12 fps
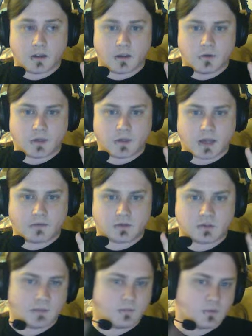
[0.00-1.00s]
you can either
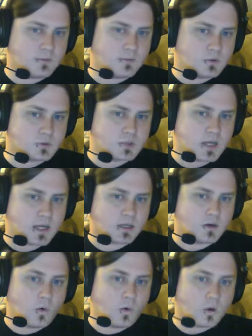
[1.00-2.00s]
drop Rainbow
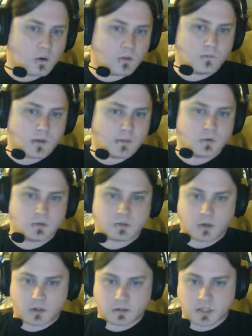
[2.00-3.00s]
Dragon or Rainbow
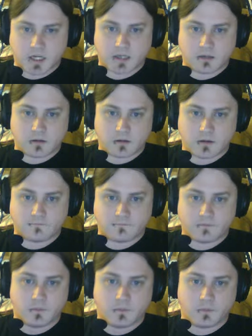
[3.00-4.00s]
Dark Dragon
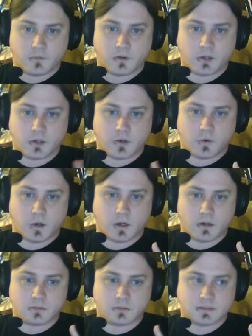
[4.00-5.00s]
from
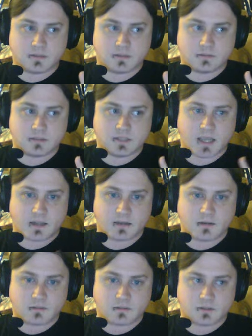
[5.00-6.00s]
your
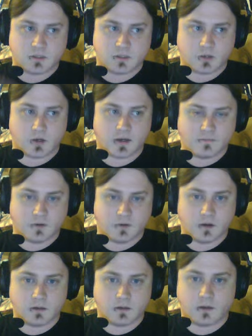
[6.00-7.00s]
deck to the
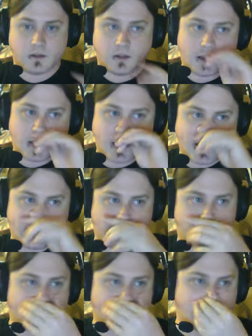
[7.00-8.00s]
graveyard.
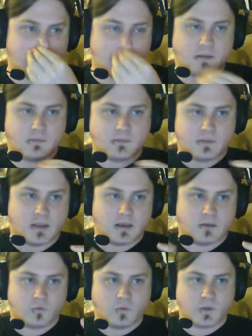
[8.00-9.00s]
And
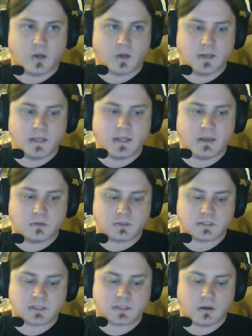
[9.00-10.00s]
the ruling on
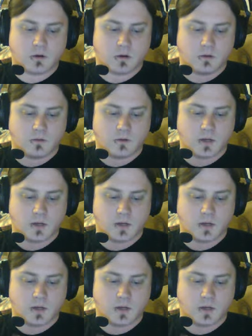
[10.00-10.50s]
Neos or